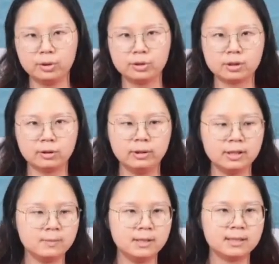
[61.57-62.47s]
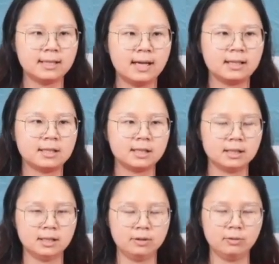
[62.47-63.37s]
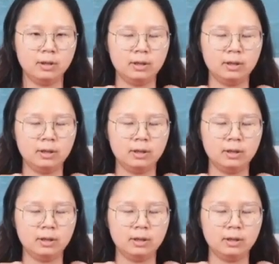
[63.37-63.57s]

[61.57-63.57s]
So it means that uh, your